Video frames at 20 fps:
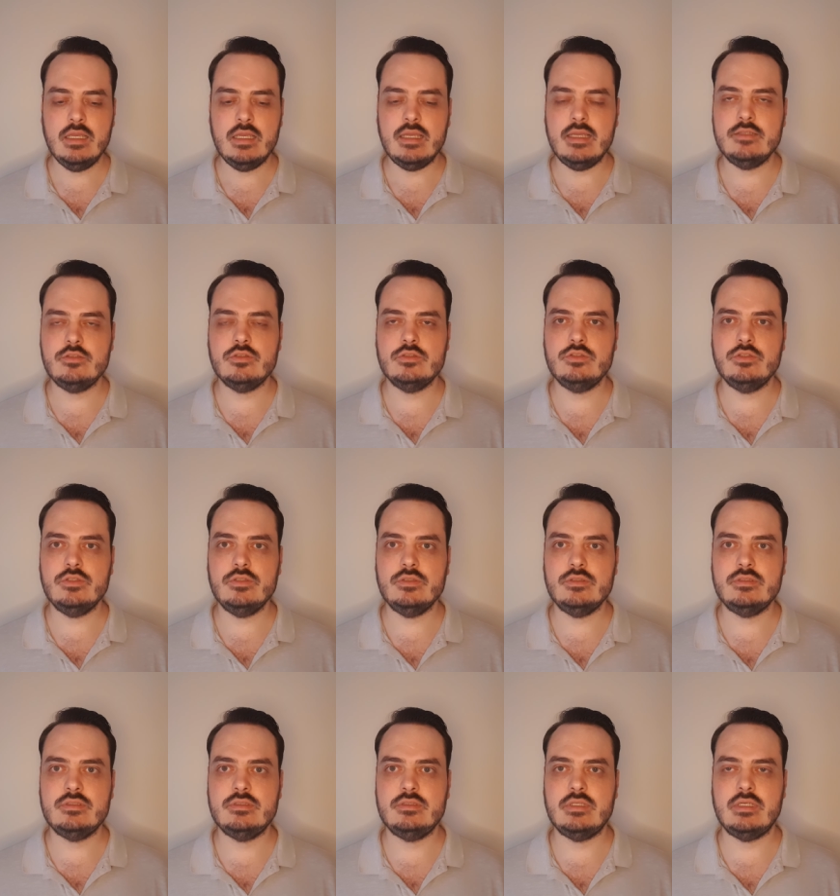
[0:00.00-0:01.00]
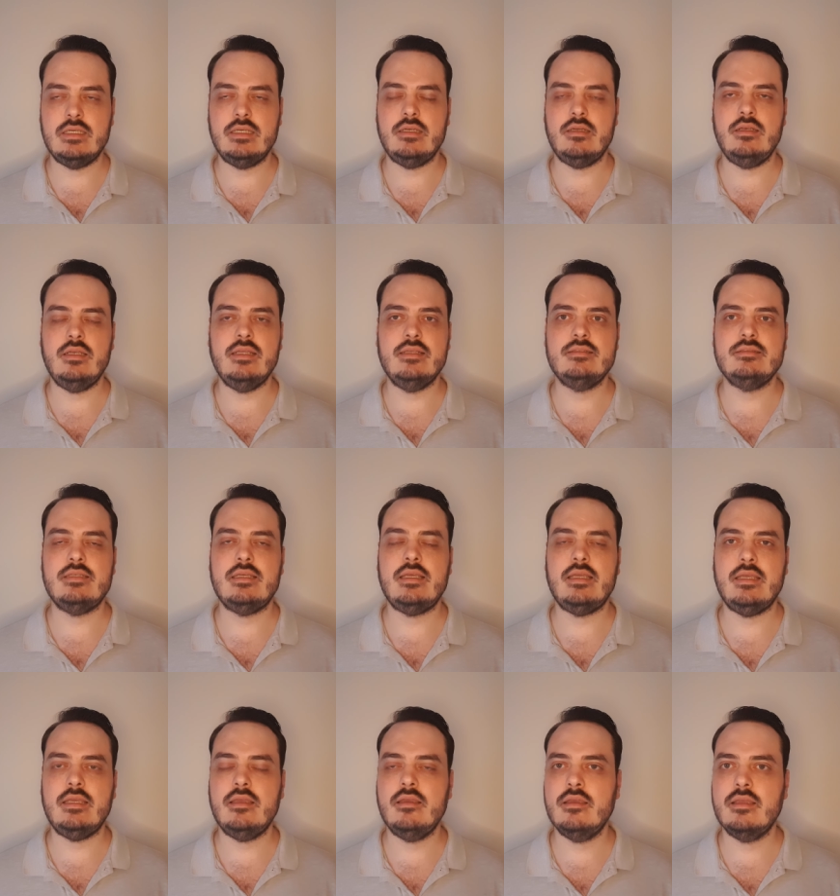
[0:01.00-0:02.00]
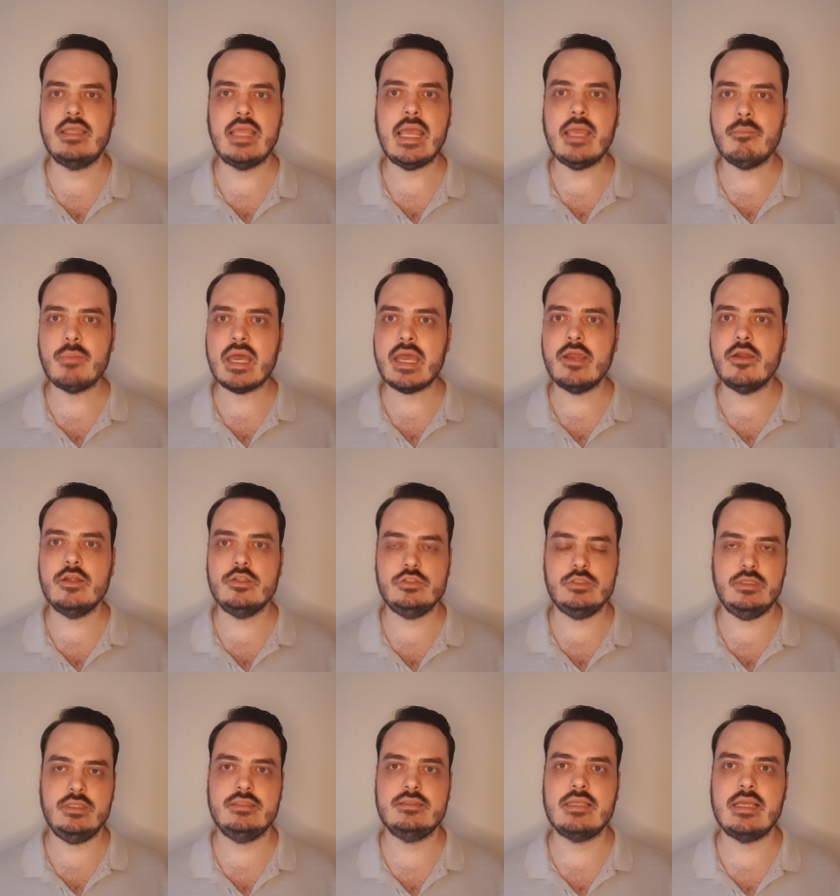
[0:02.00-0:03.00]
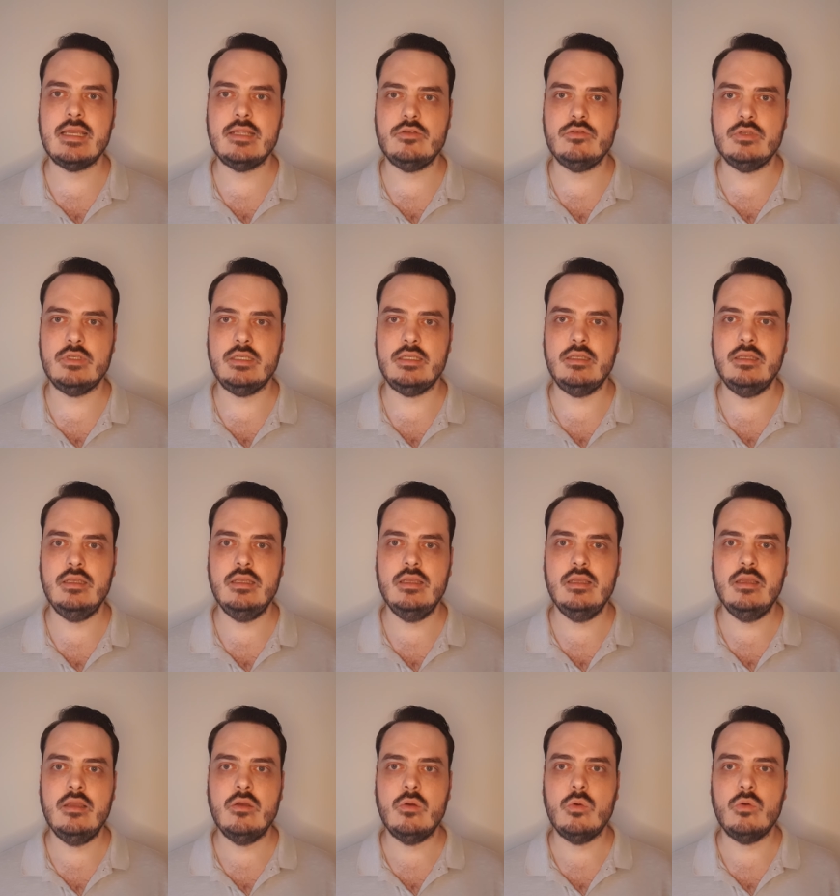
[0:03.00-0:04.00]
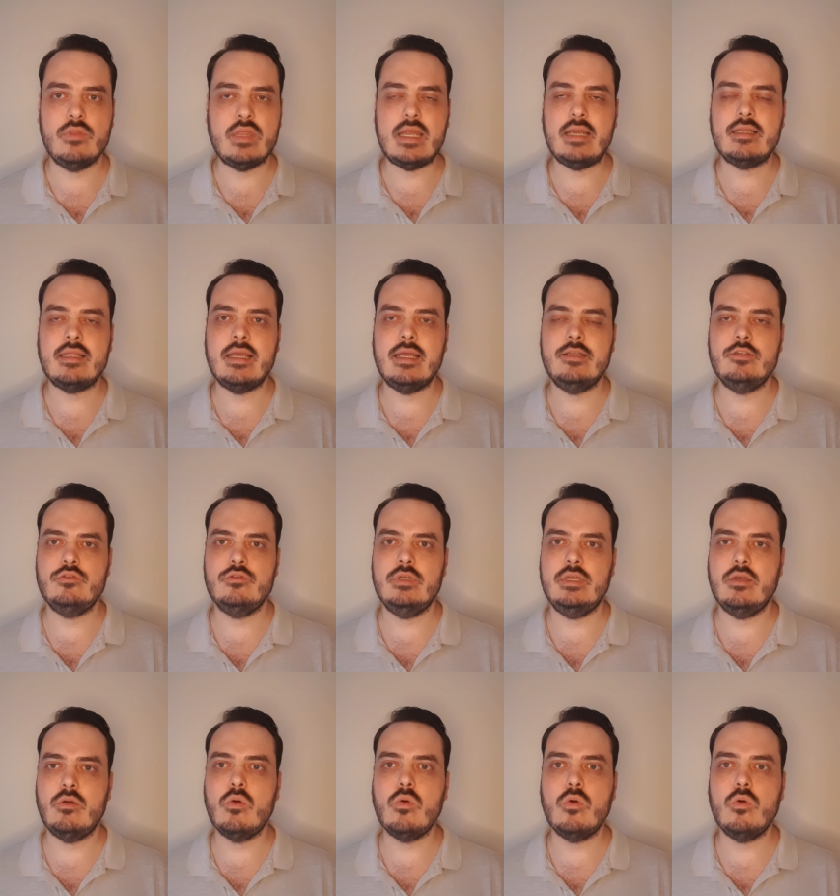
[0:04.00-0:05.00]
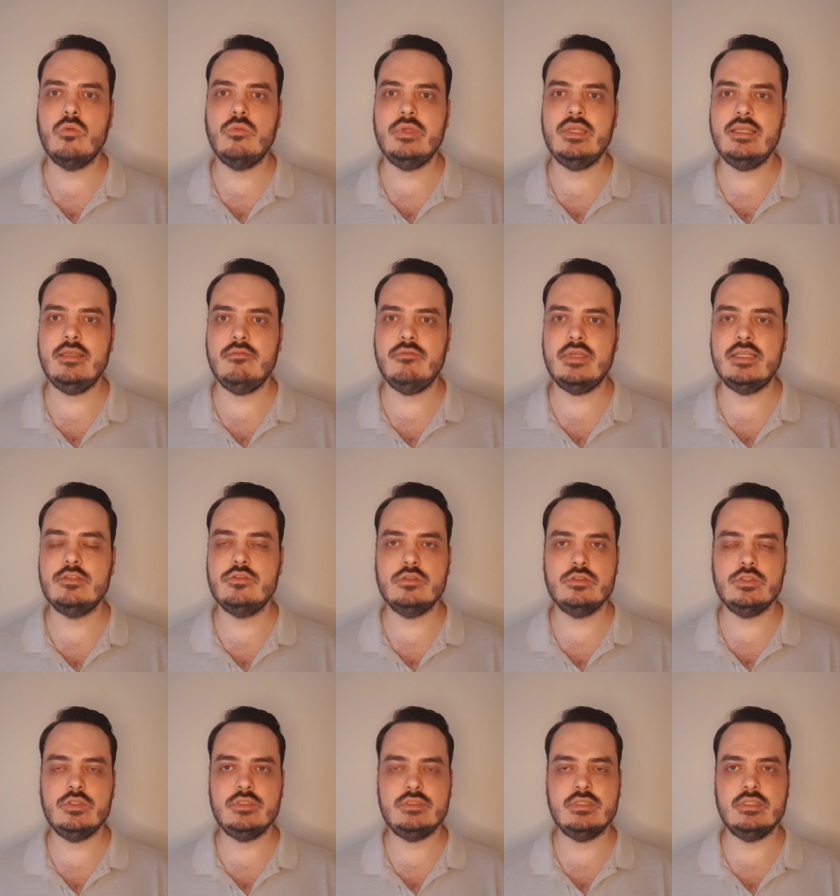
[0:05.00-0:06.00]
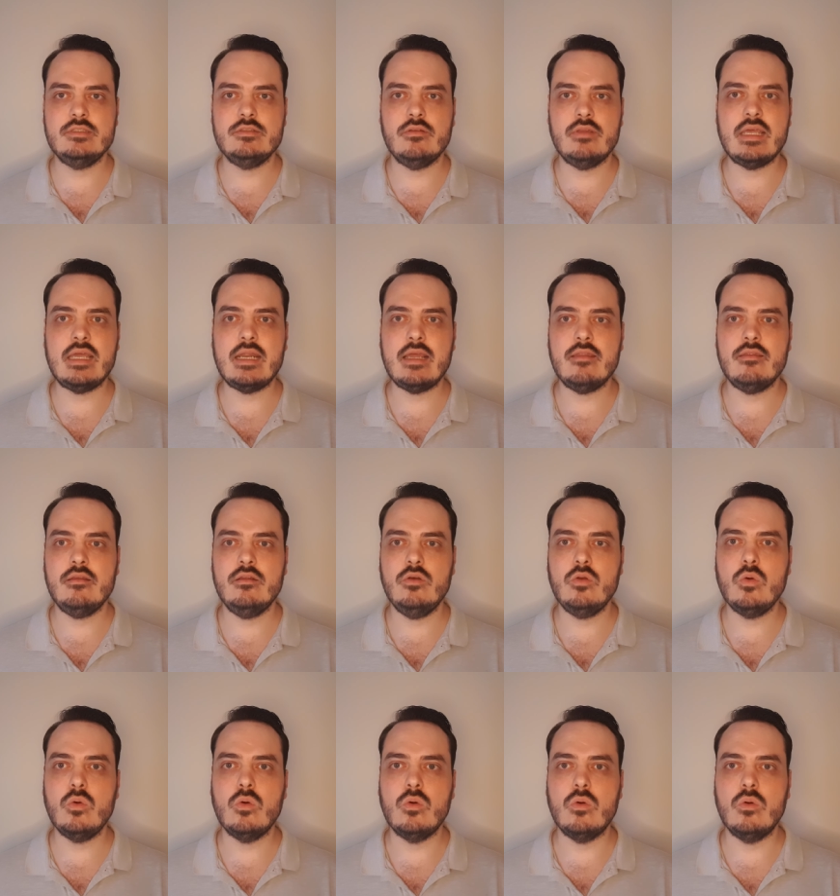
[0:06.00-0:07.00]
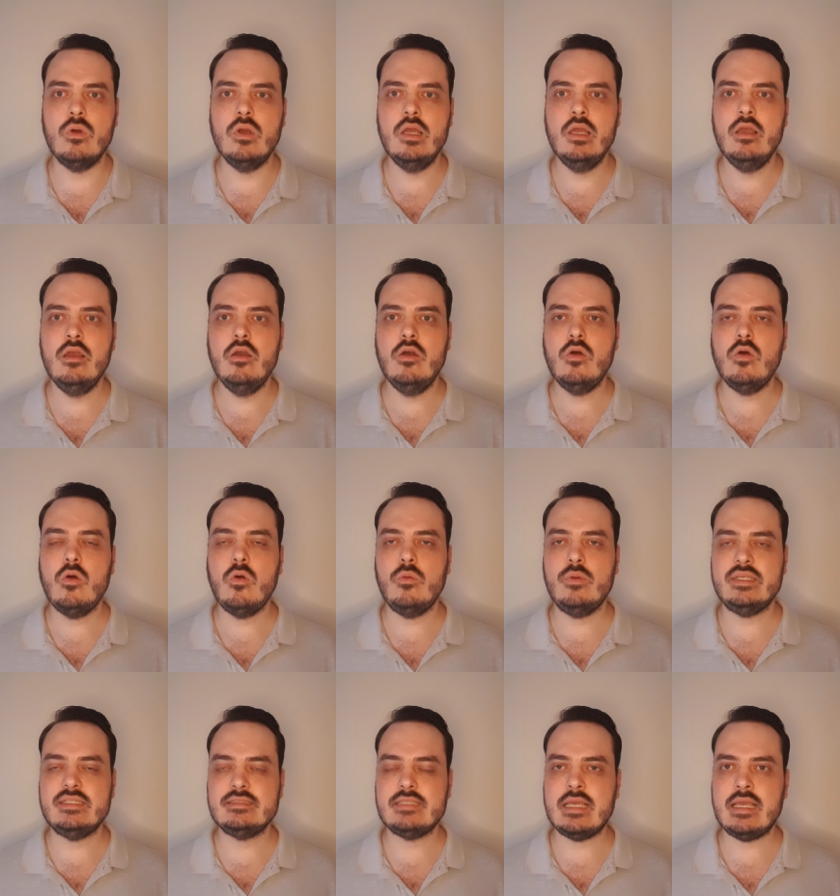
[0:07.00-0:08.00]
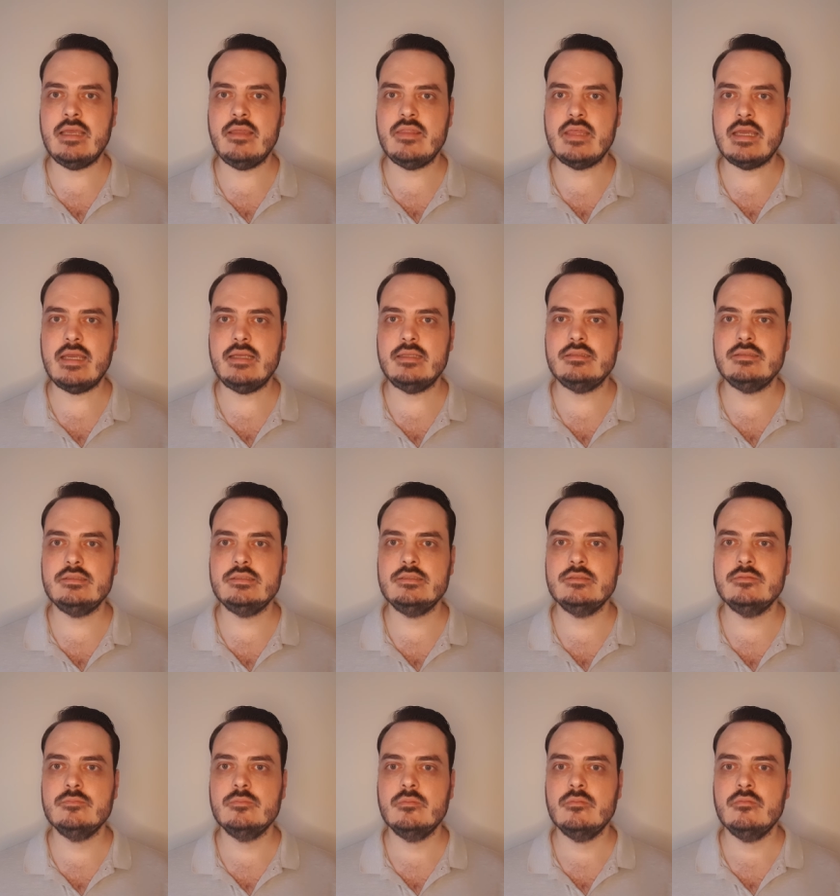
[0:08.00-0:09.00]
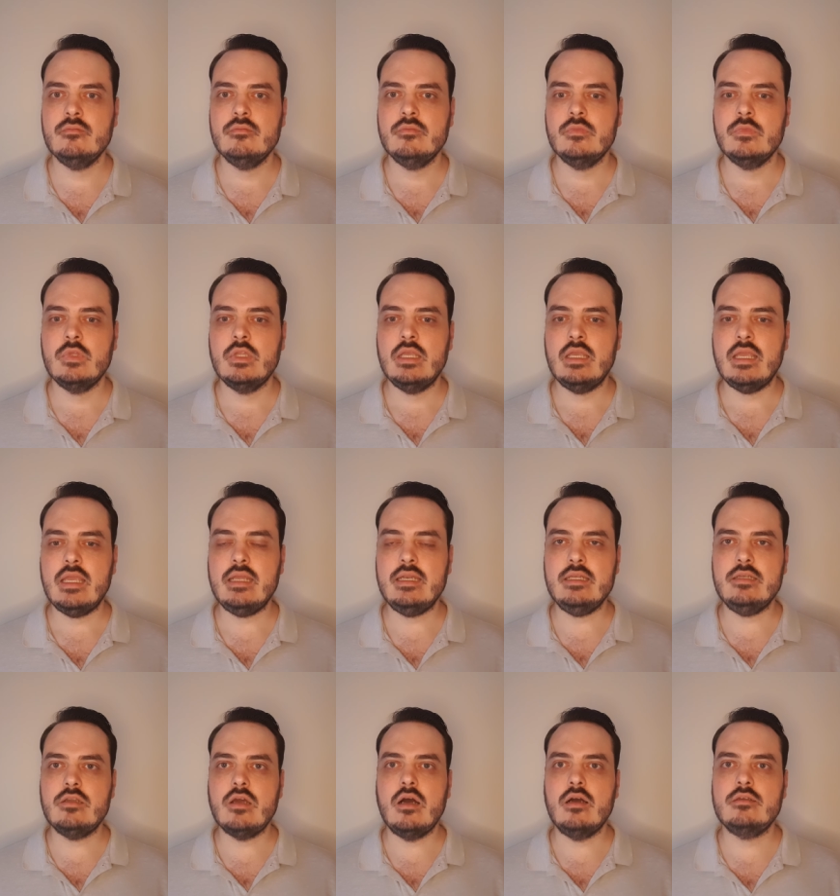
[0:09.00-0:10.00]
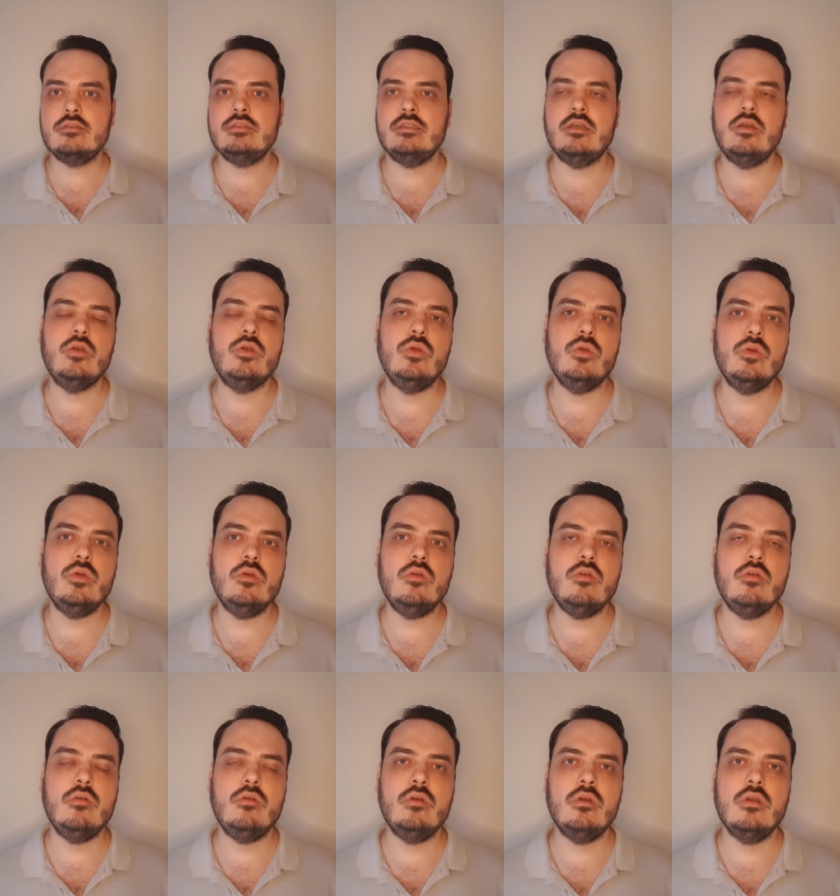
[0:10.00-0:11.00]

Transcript: introduced, uh, let's say, gay marriage in this country or that country, or we've introduced this or that other law, or we say that any doctor who